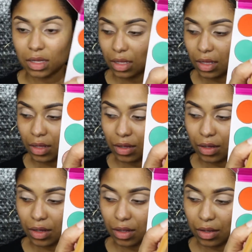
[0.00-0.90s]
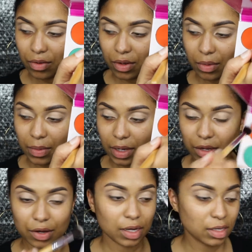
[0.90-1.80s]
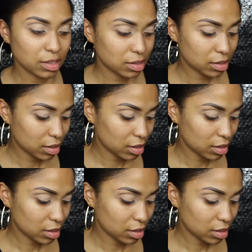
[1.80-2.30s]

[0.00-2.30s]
I love the artwork. The yellow is